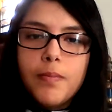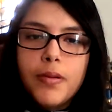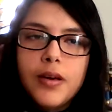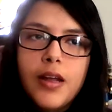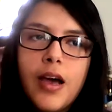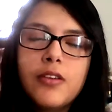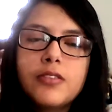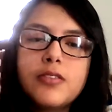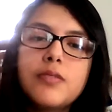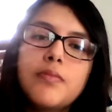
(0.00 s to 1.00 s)
but
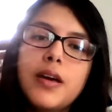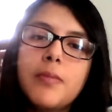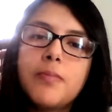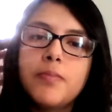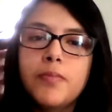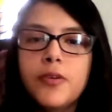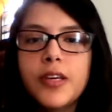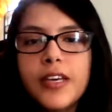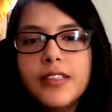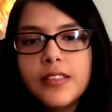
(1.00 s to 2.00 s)
also my
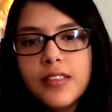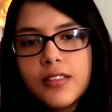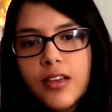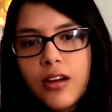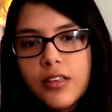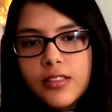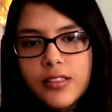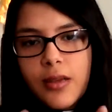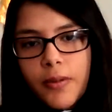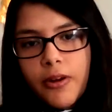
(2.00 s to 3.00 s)
bookcases are
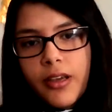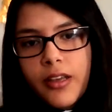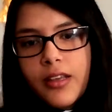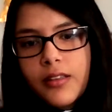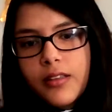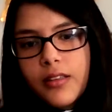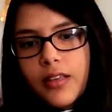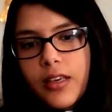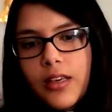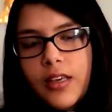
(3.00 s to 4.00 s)
separated
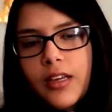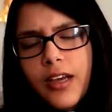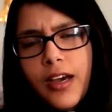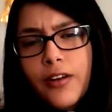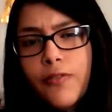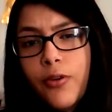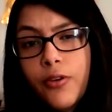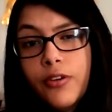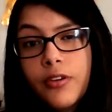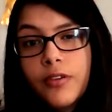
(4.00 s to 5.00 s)
in a kind of
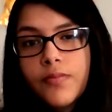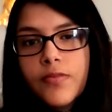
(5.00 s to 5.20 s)
order.